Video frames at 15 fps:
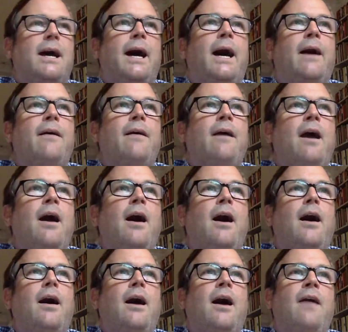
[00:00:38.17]

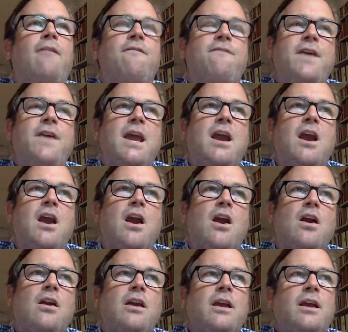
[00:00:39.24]
a
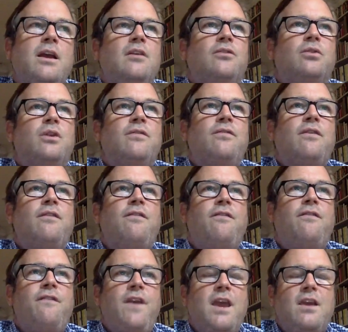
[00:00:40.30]
fair sort of
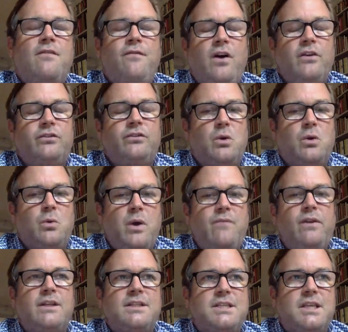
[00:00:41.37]
fake false
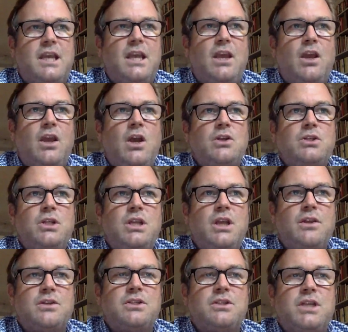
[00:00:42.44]
equivalency to the
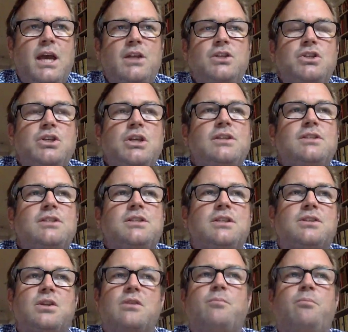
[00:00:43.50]
other side just to
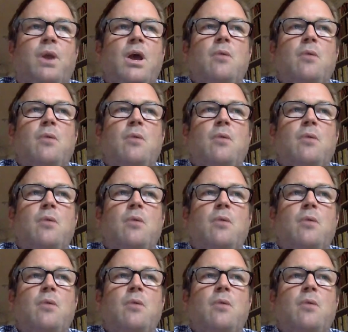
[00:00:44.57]
sort of